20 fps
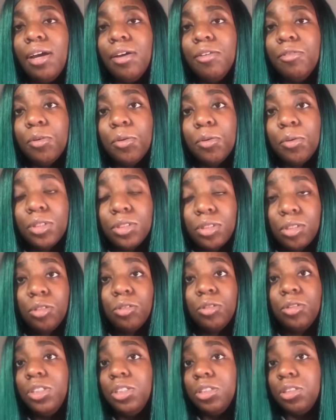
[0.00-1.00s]
focus on
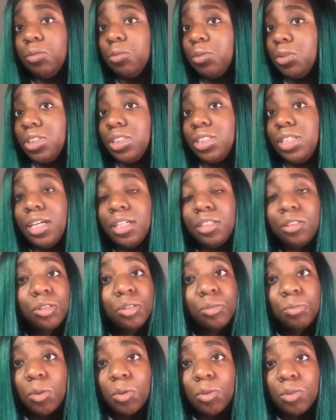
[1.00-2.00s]
traditional, which is lectures
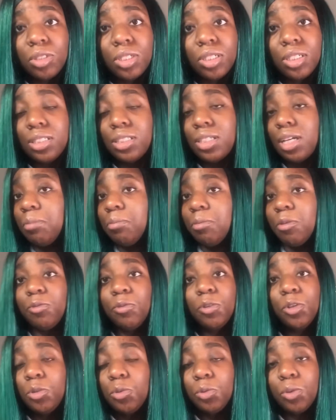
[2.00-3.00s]
most of the time
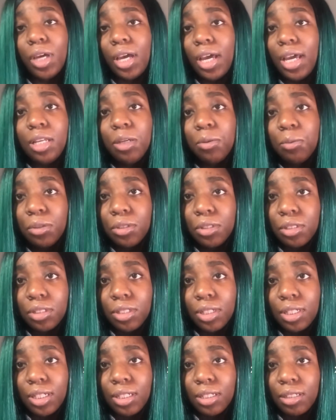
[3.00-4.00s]
before you get anywhere near
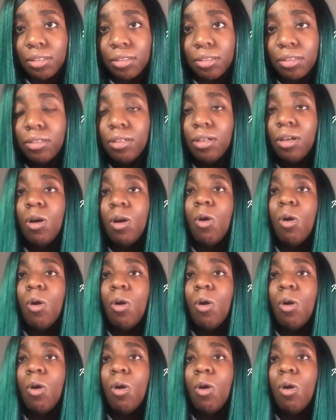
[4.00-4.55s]
the clinical,